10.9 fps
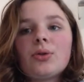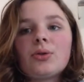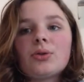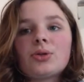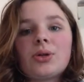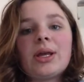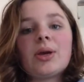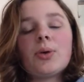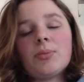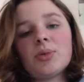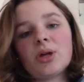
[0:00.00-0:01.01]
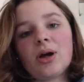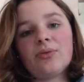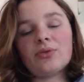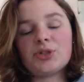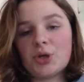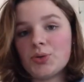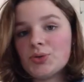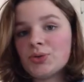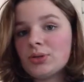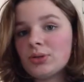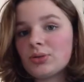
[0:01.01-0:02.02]
So the equipment I've
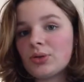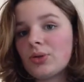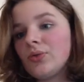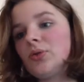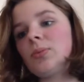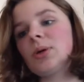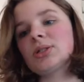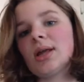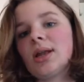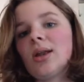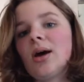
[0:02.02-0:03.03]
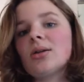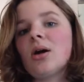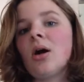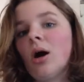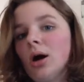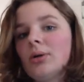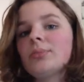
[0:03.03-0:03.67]
chosen for my satellite are